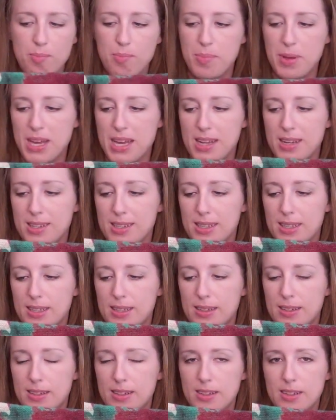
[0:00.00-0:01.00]
But
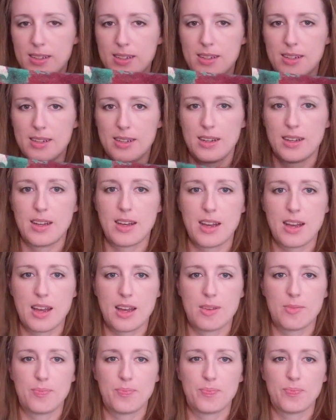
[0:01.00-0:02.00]

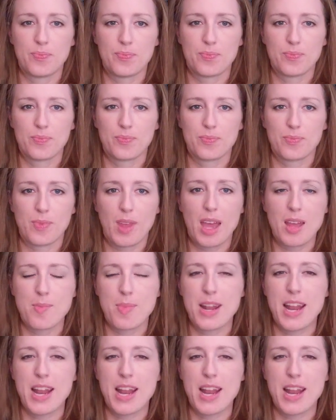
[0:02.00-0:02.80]
I'd